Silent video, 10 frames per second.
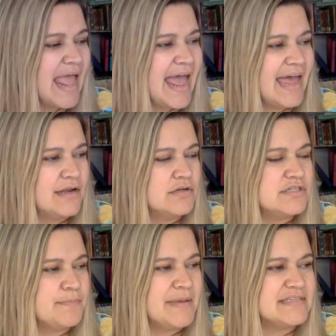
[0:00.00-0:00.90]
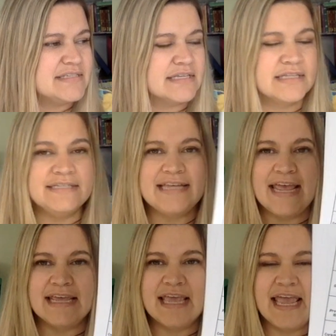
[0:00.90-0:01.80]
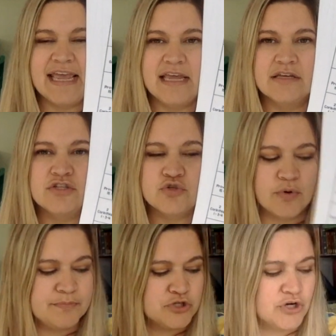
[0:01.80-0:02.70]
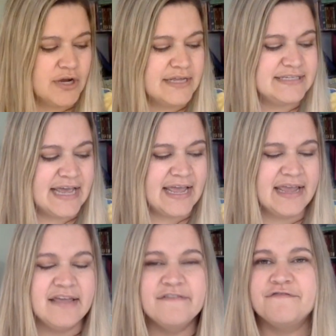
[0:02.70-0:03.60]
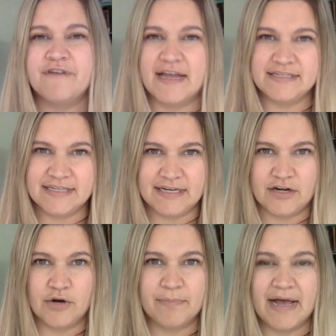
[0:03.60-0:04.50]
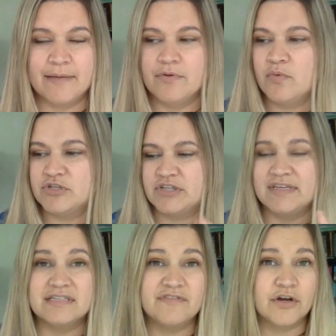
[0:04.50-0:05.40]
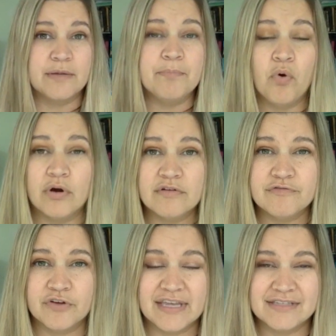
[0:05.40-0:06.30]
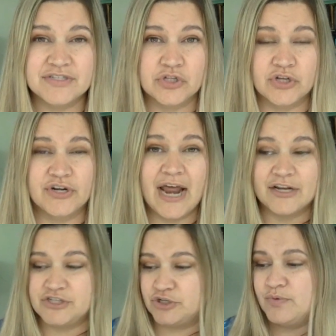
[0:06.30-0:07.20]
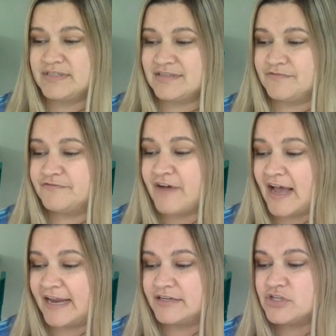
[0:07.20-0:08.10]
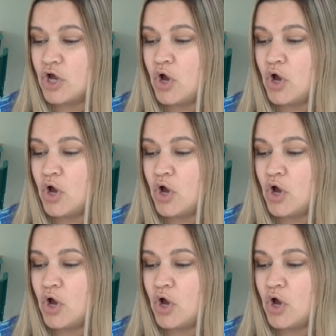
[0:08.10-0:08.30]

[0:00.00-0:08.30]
And basically take a scripture a day, find it in our Bible, which I think is very important for kids to learn how to do, is to find